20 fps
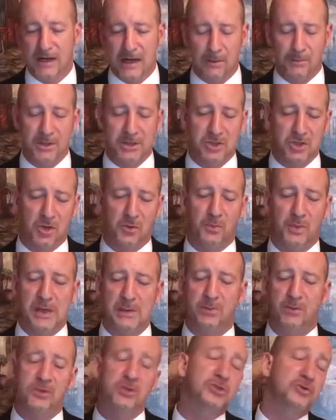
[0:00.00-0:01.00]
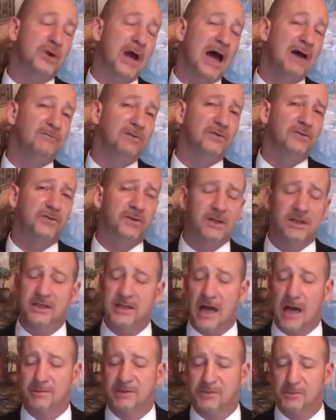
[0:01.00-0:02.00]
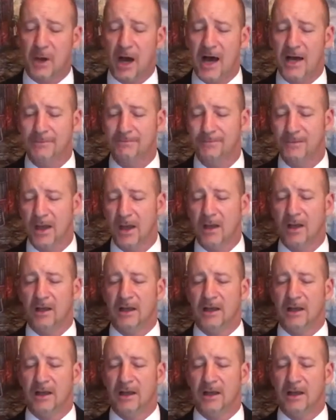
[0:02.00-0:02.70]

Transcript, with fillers: Immature people striving for the top spot.